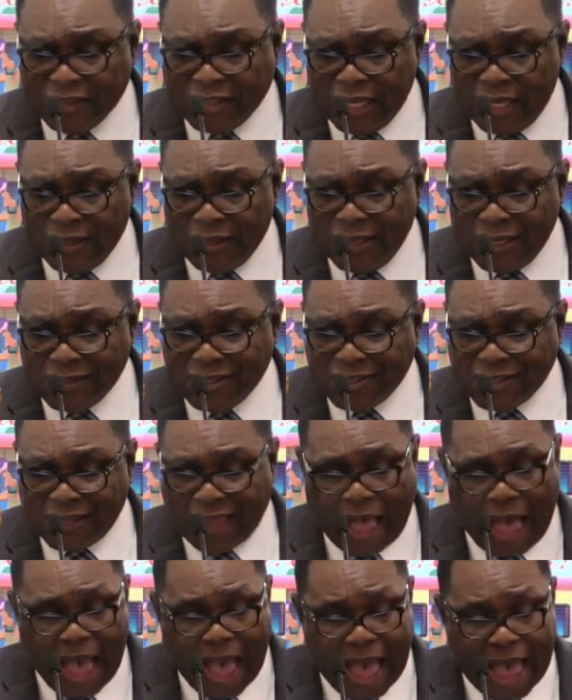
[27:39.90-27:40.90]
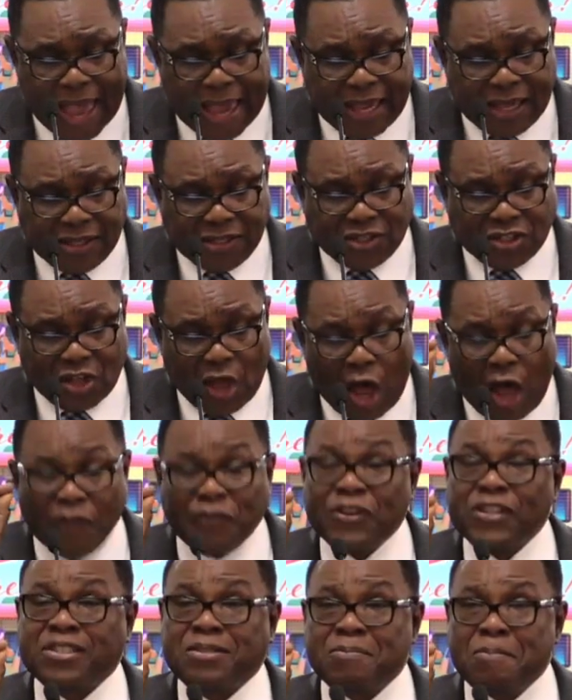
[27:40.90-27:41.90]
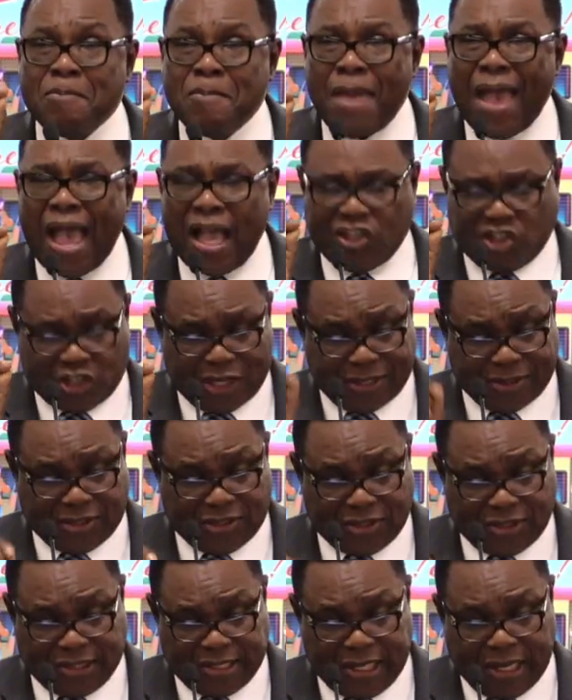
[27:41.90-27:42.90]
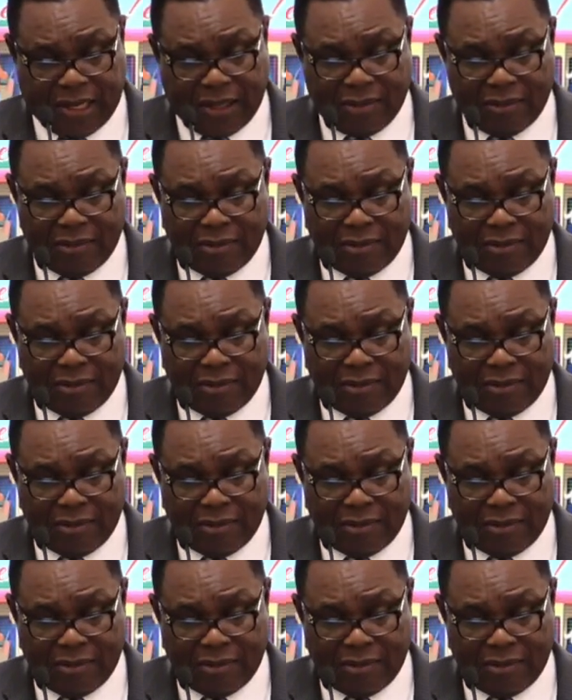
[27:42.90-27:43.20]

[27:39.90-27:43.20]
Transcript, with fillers: in the skies of his majesty.